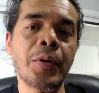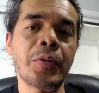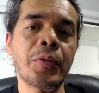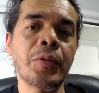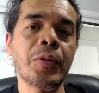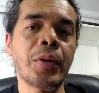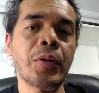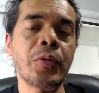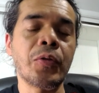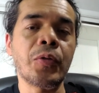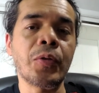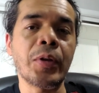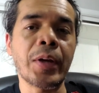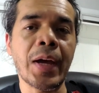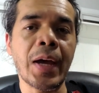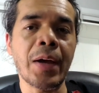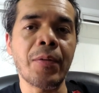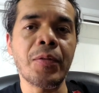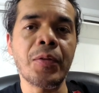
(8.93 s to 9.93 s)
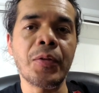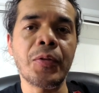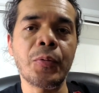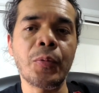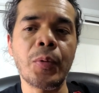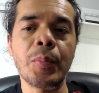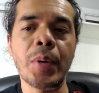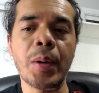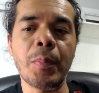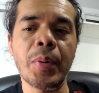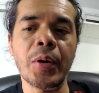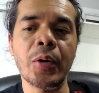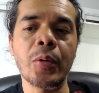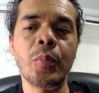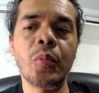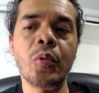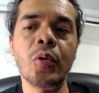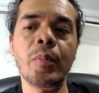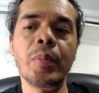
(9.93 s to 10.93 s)
I usually have this with my pedal
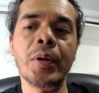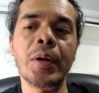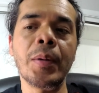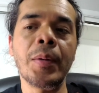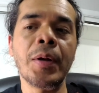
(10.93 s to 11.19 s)
board, but I